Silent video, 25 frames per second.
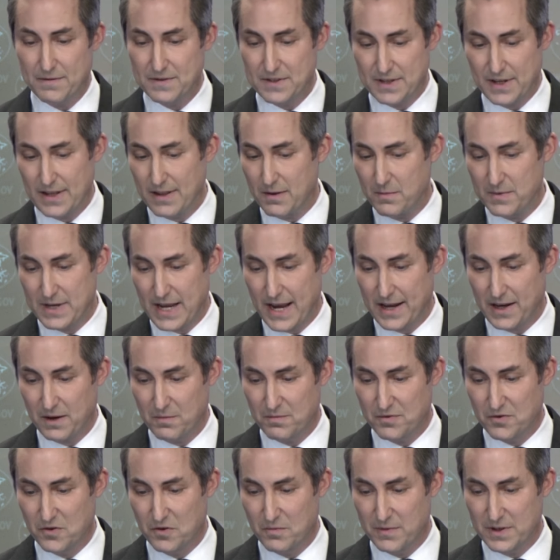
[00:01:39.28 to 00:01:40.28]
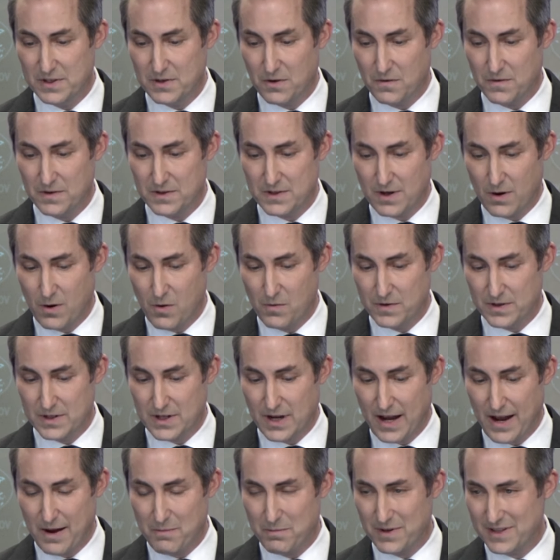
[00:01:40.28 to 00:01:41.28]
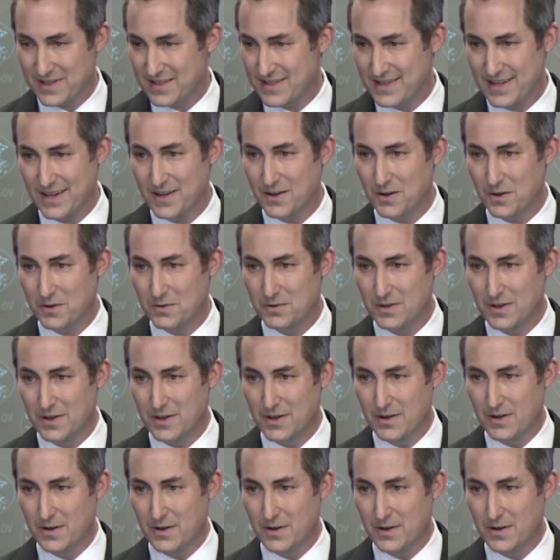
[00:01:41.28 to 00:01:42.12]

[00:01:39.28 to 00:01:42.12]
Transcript: have seen them take improvements over over time, but still.